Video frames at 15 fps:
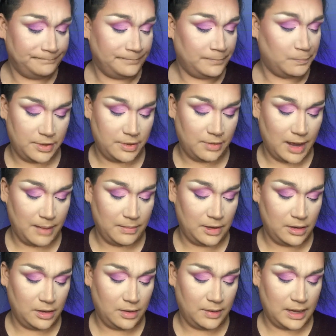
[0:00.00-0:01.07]
So I'm gonna
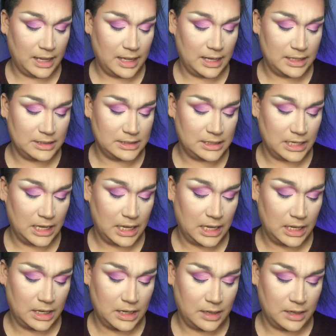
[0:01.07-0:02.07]
go ahead and take